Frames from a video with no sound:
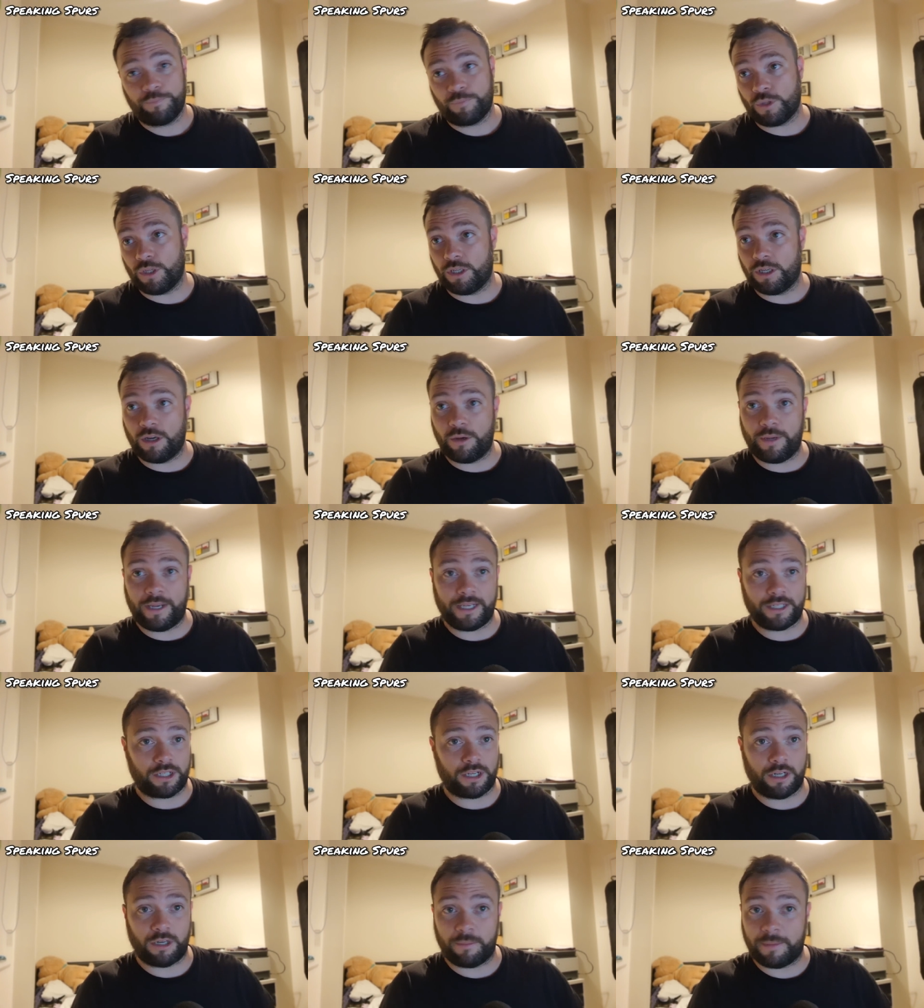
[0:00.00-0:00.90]
You know,
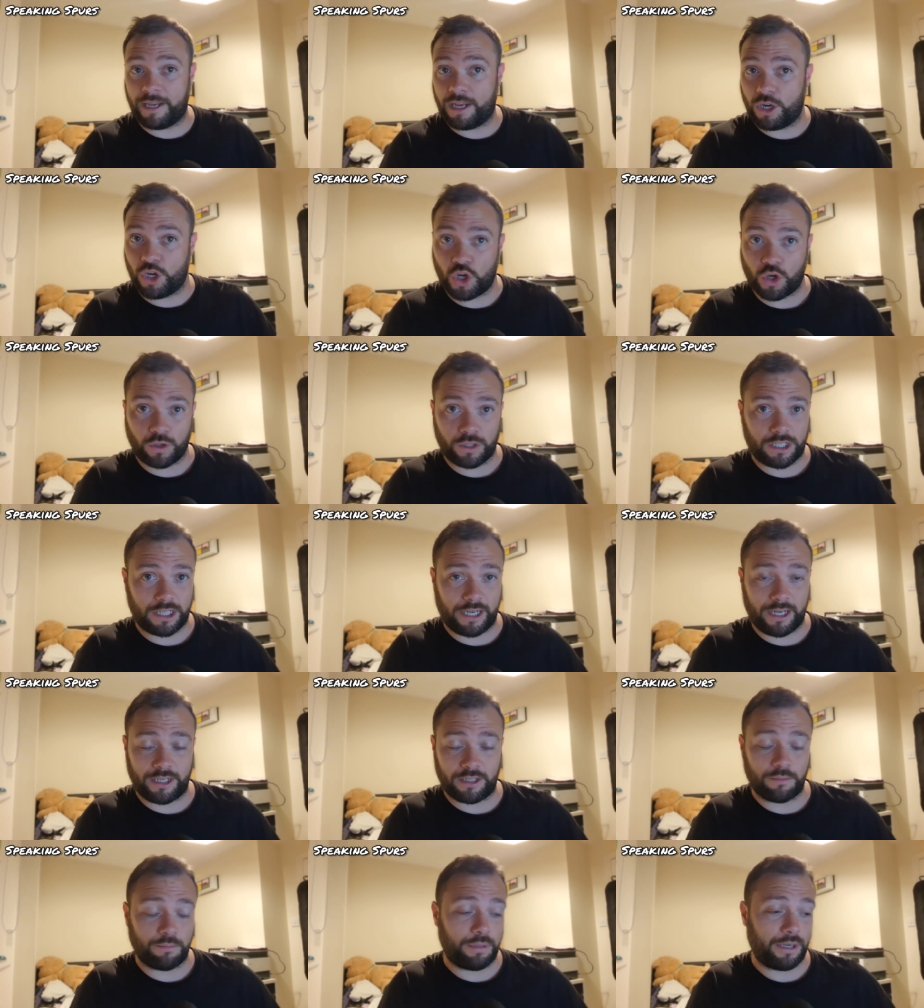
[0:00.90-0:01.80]
it's going to be a long
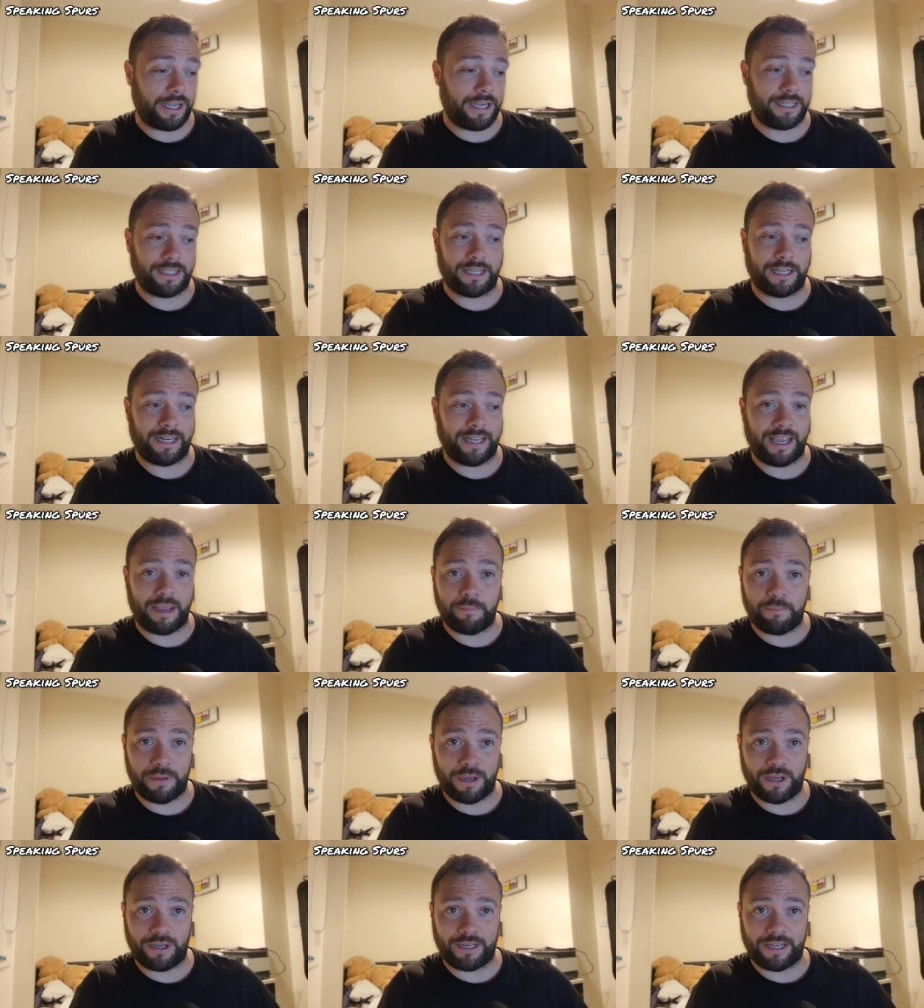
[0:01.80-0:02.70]
season. Players are going to get
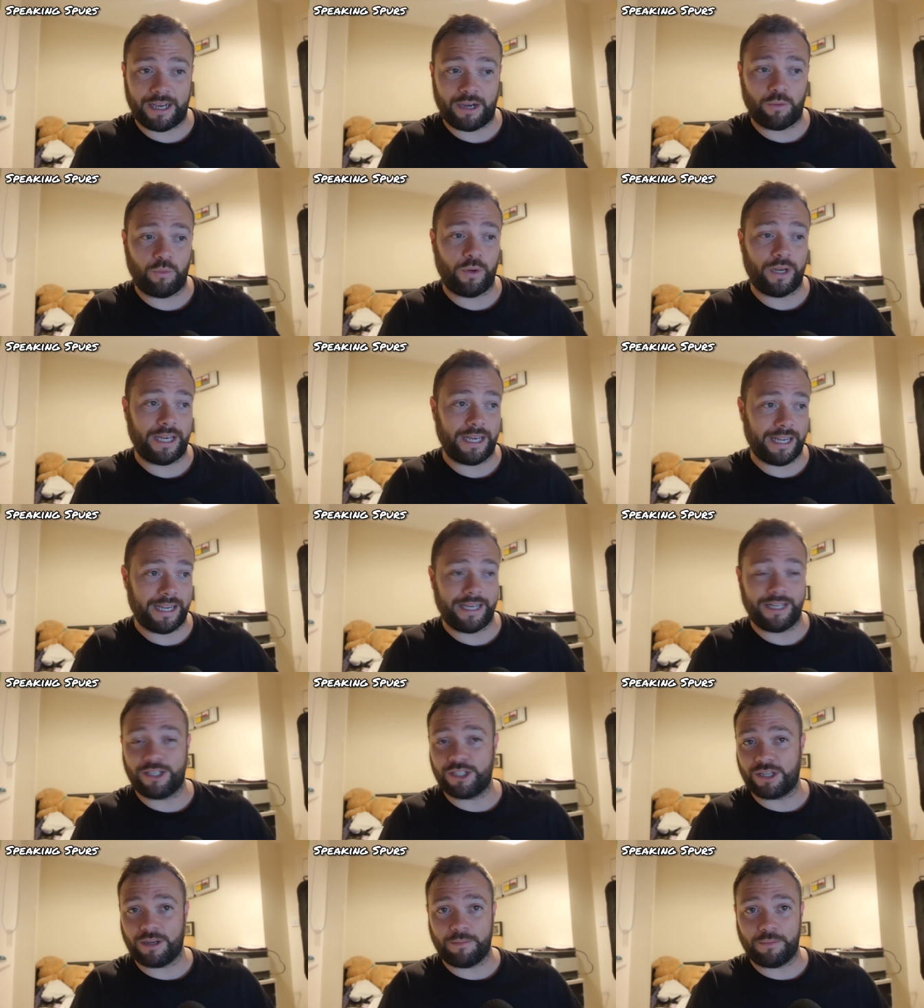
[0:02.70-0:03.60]
burnt out. We
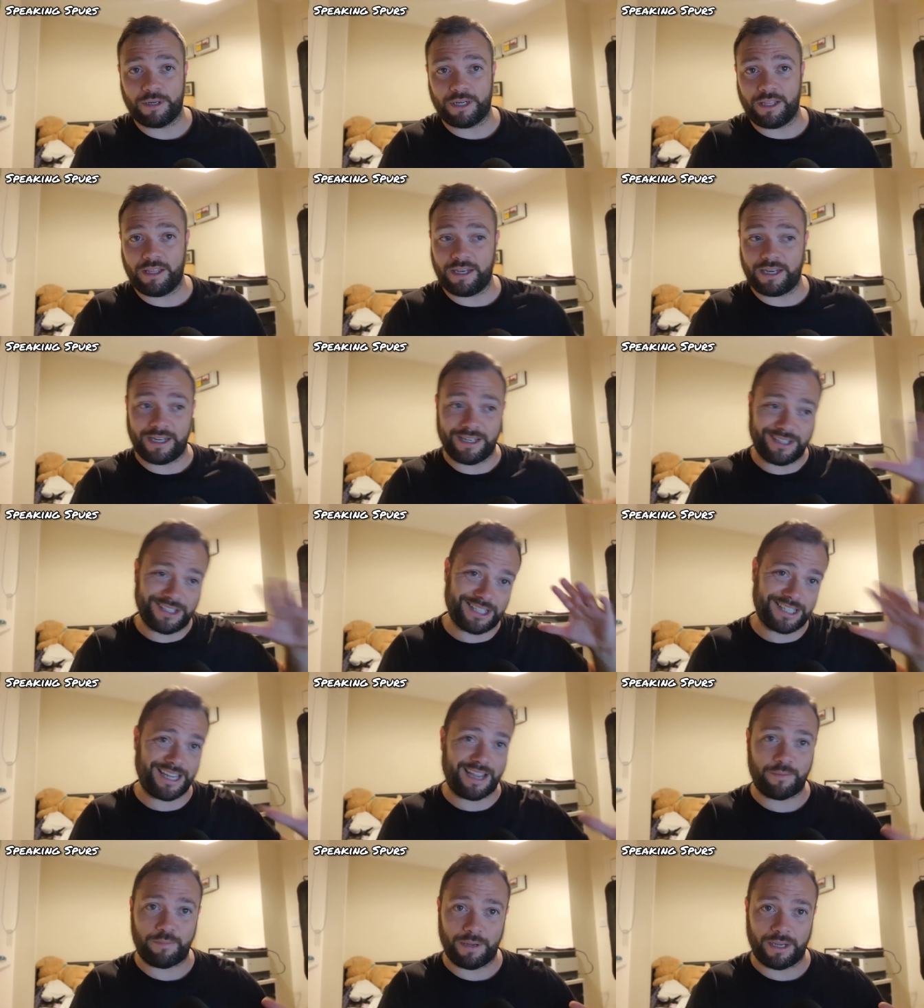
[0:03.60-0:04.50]
need somebody that can
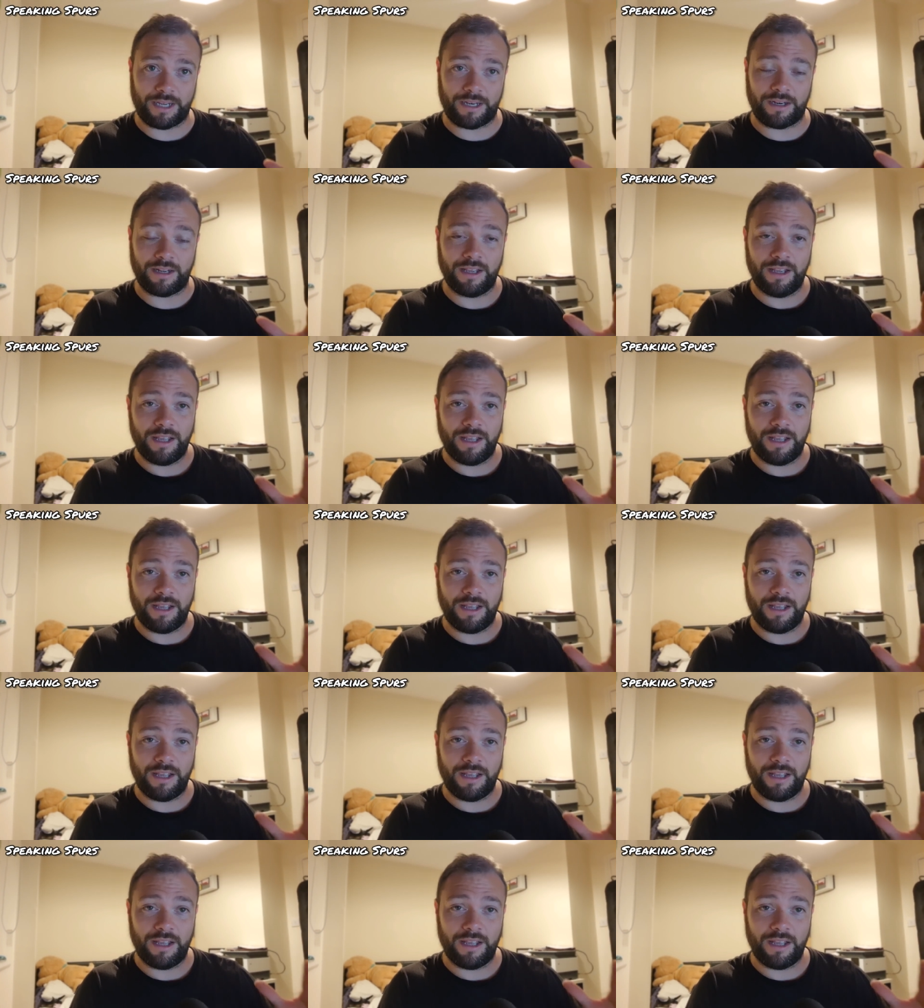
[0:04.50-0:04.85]
step in